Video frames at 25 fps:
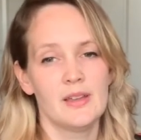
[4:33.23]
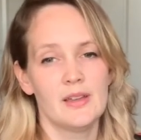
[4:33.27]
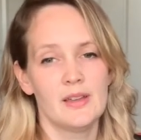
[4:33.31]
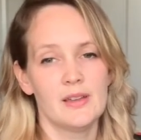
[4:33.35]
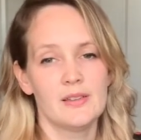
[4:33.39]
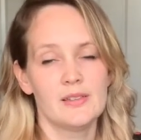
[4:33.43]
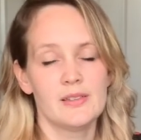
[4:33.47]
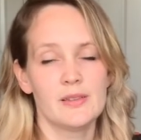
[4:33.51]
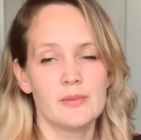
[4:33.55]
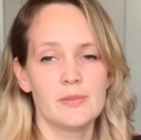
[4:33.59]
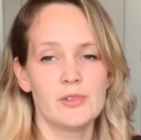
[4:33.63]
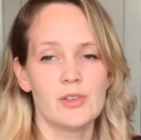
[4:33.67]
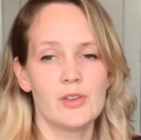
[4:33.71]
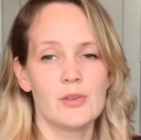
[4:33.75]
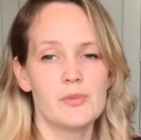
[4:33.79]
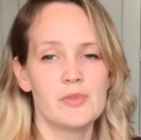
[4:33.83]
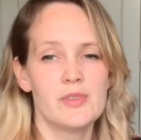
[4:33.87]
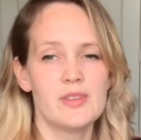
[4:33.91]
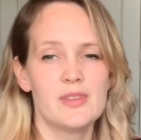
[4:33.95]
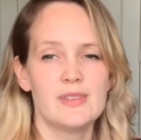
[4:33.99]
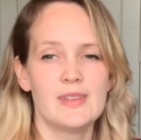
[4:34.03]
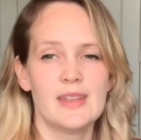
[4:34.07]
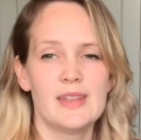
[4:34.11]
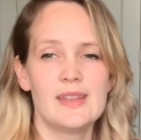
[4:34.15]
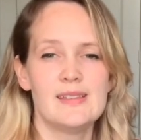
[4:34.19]
Sometimes
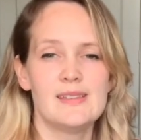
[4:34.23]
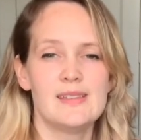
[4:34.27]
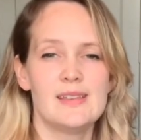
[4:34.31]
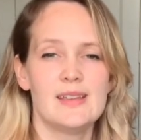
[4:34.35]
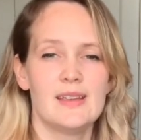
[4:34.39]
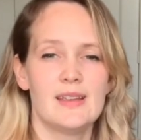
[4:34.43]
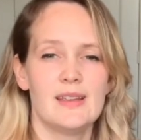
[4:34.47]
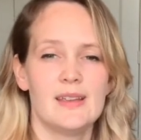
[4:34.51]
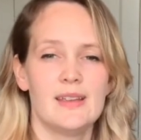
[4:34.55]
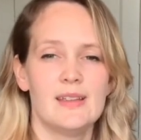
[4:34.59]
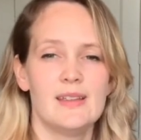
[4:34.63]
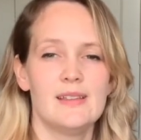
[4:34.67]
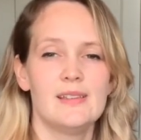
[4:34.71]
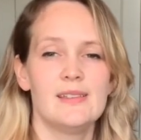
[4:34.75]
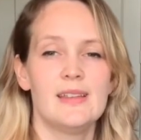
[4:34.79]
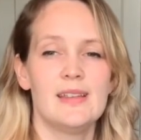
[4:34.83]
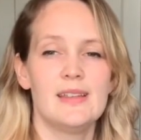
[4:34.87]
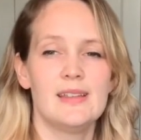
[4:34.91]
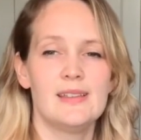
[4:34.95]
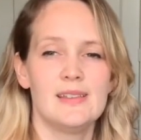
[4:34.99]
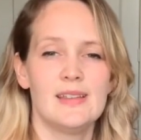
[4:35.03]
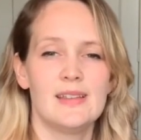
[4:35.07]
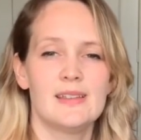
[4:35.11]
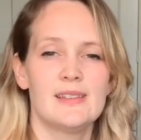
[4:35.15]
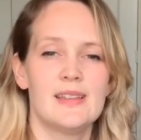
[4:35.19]
this is
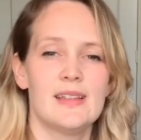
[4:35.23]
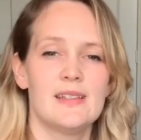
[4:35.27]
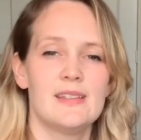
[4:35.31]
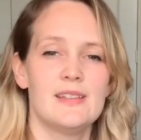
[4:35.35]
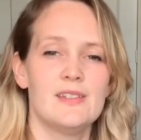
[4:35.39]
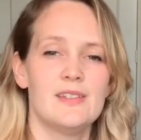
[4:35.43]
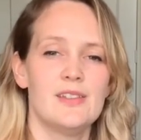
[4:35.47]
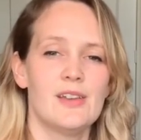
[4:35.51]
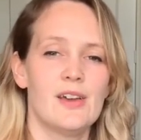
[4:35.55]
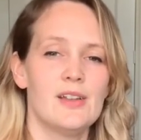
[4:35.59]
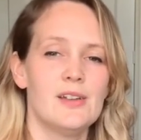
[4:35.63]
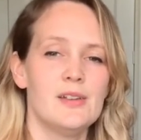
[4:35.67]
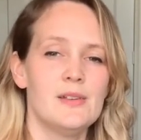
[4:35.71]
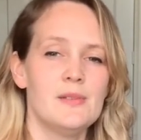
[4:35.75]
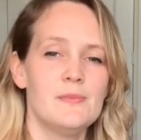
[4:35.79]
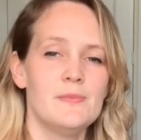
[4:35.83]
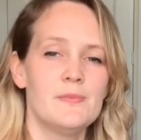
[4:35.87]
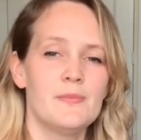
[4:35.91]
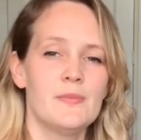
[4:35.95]
easier said than done,